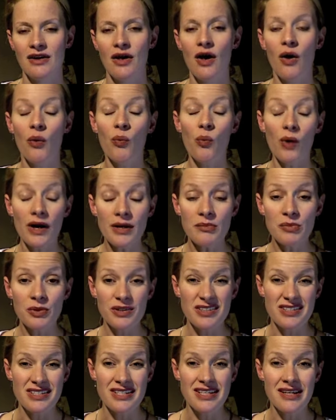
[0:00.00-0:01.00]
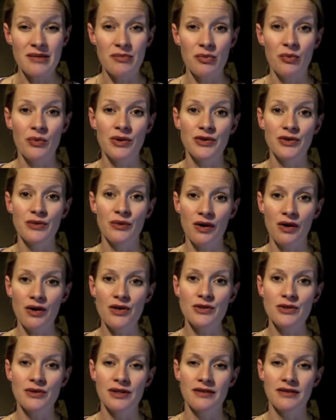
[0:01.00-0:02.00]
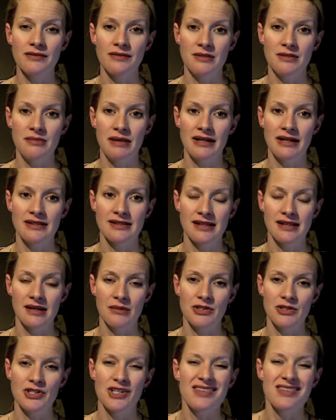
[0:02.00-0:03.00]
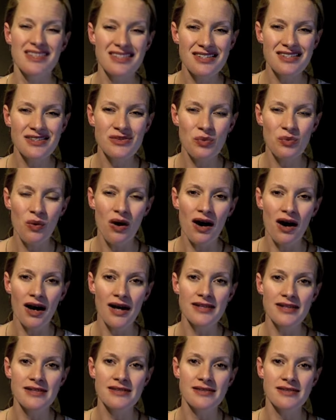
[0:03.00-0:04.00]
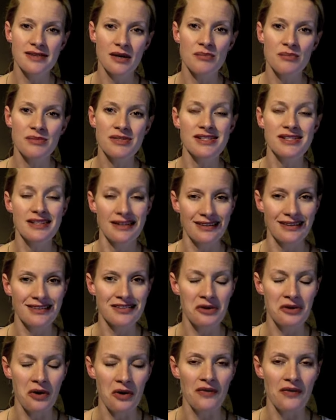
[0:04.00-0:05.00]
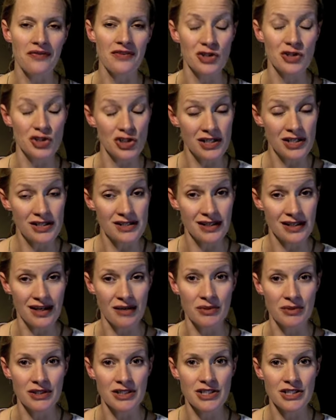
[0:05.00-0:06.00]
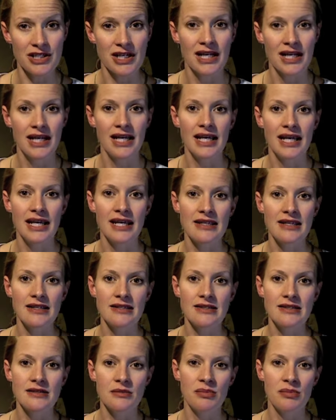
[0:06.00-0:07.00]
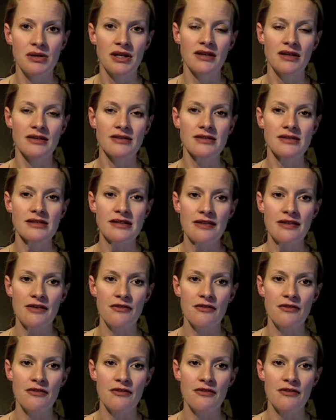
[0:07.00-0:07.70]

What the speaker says: One important tip when you are doing a feedback sandwich, and this is why some cynics call it the shit sandwich, is because the